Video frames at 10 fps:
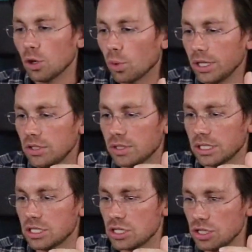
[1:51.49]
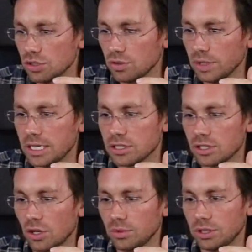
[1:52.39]
what you can do is
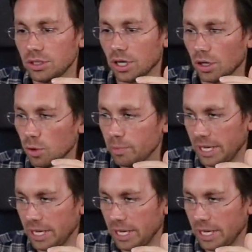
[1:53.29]
go to the home